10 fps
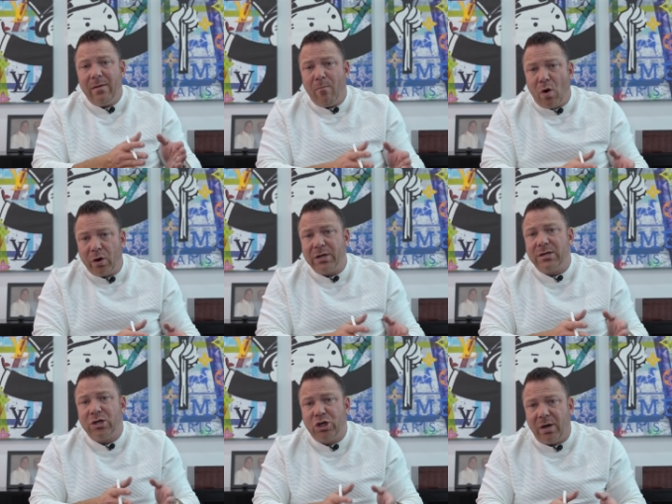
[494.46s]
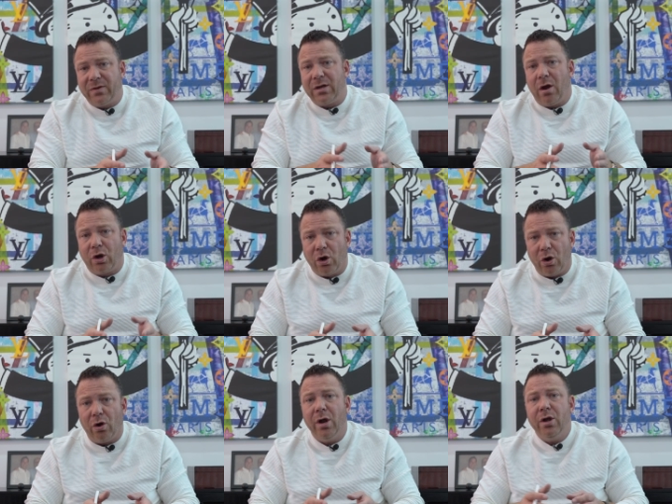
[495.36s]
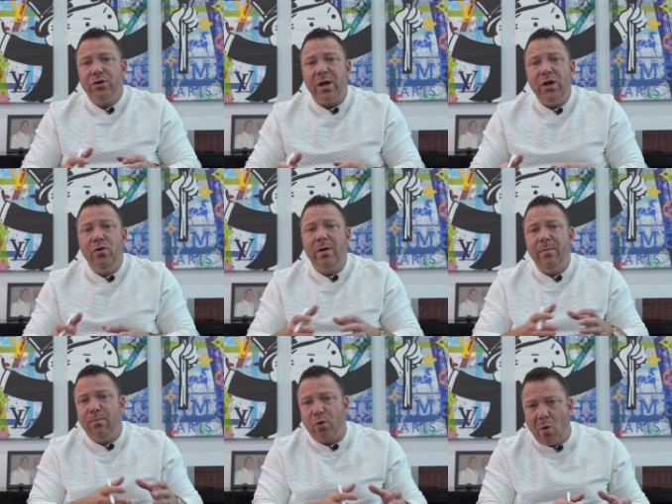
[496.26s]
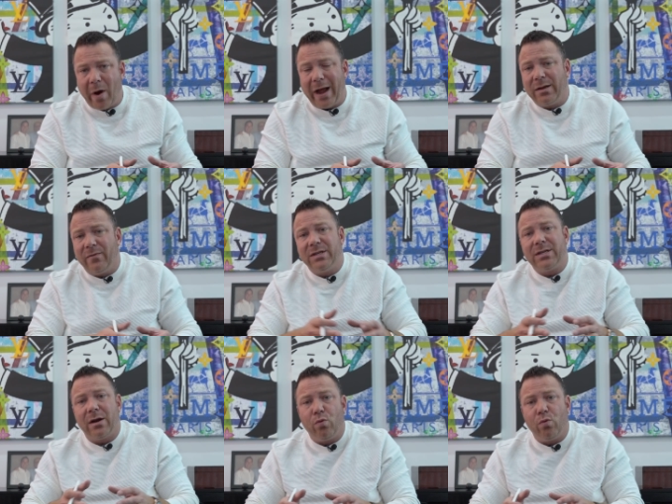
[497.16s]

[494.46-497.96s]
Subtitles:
markets shifts occur so that you can be proactive instead of